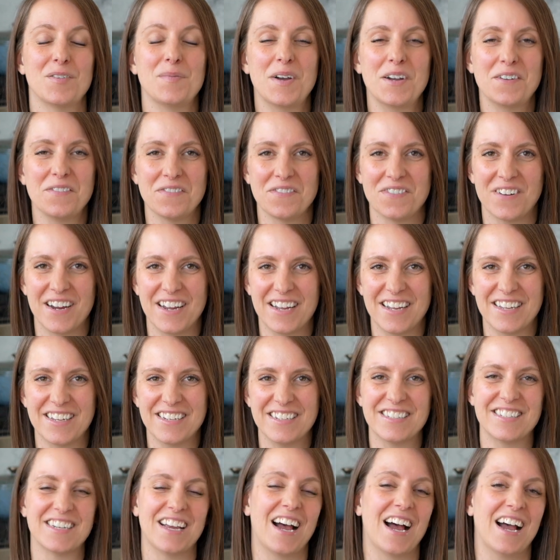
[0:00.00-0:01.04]
my
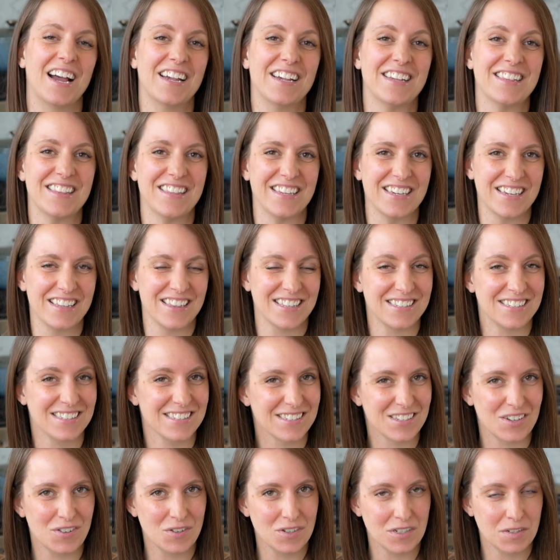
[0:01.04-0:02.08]
friend. I think this
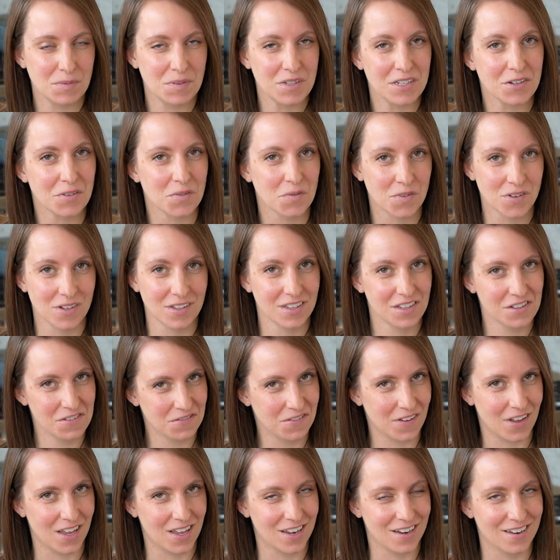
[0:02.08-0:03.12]
is going to be a really
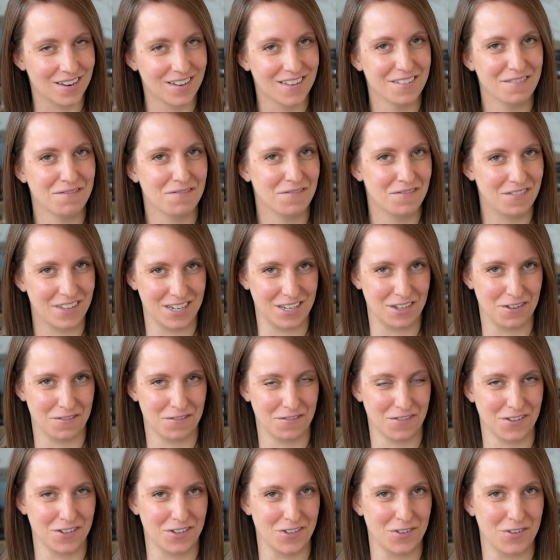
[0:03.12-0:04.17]
fun video
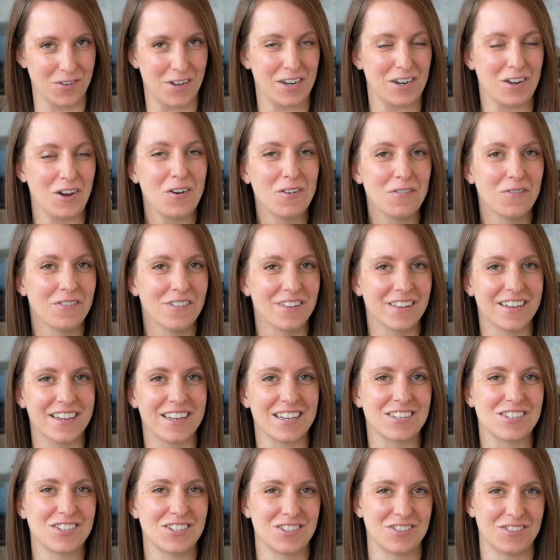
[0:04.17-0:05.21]
for you and hopefully
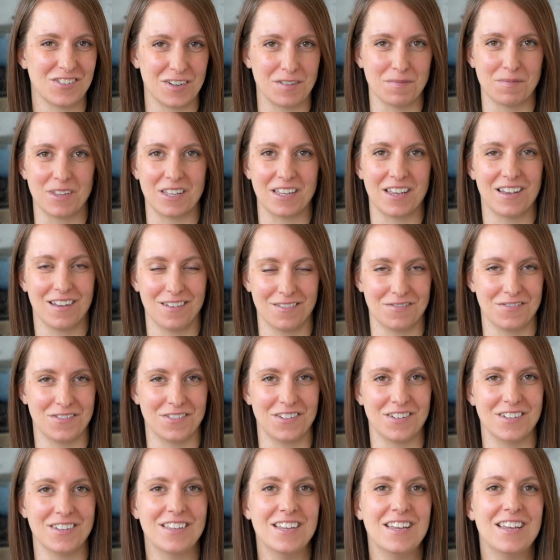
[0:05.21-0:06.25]
extremely
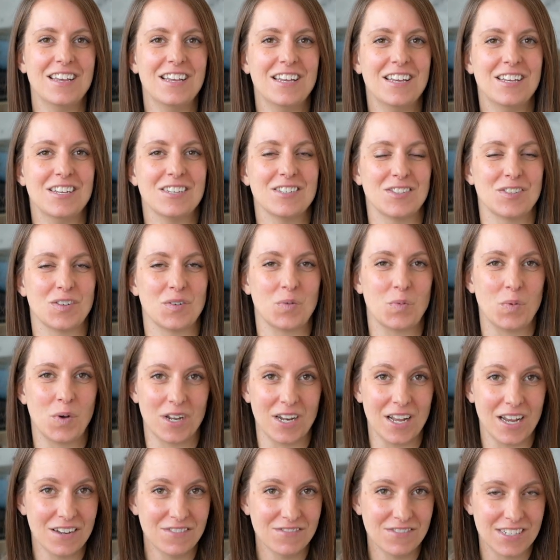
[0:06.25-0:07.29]
helpful. So
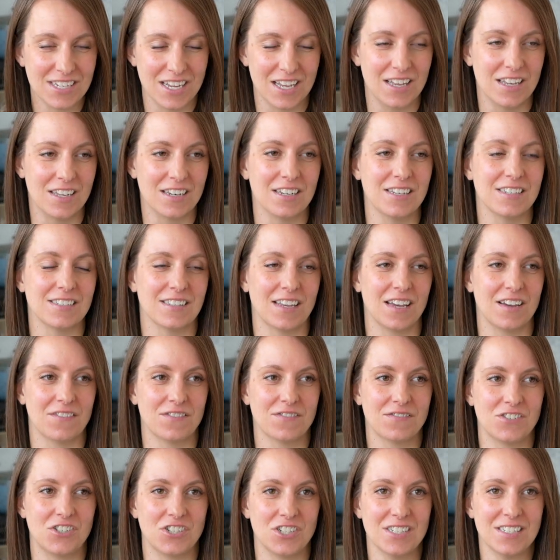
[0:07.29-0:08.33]
what I've done is
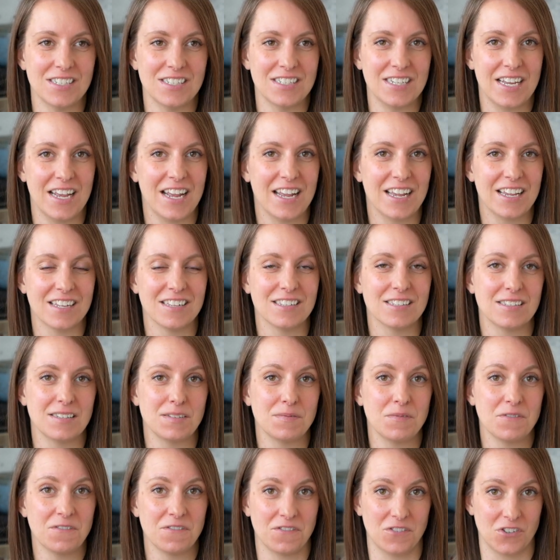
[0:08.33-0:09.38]
I've just taken
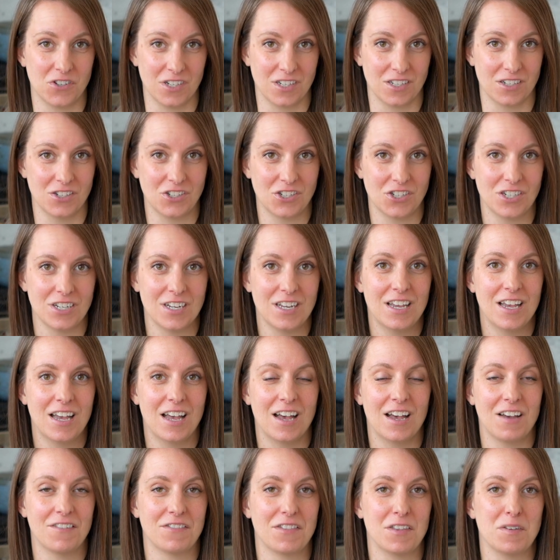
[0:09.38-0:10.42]
some footage
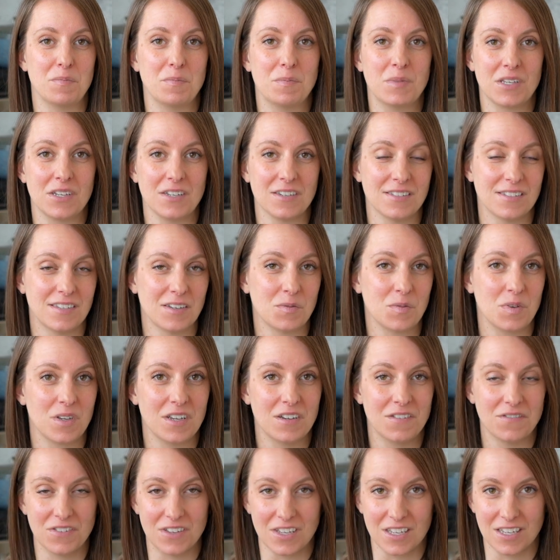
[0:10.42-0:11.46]
of the meals that we
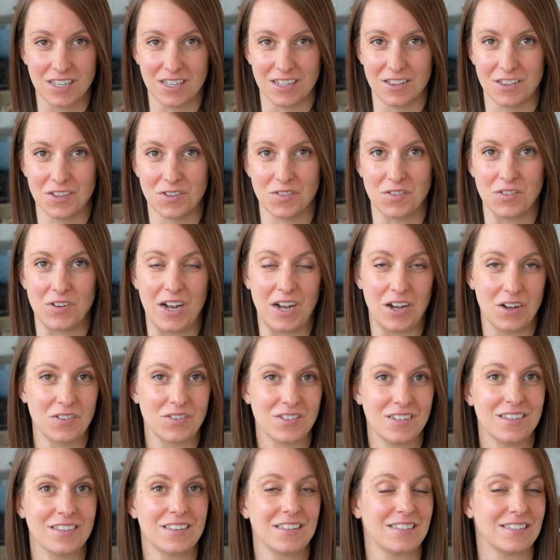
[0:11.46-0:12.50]
have eaten
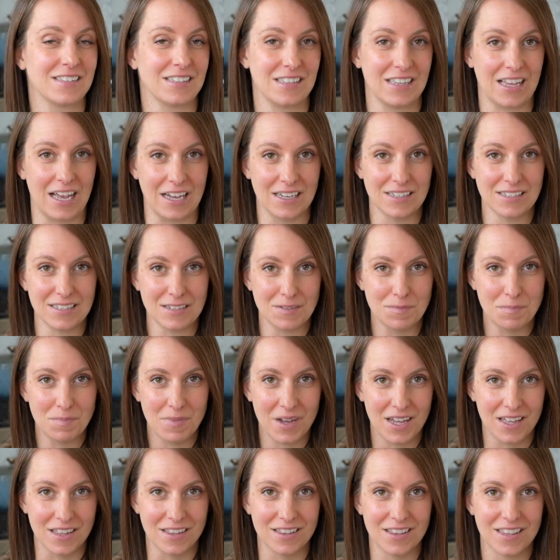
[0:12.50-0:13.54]
throughout this last
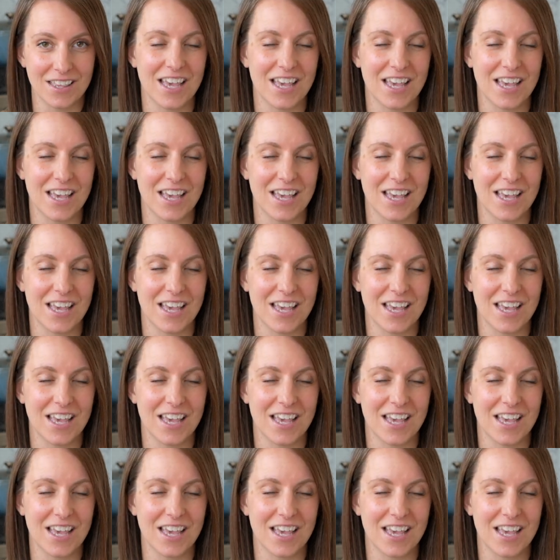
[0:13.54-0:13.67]
month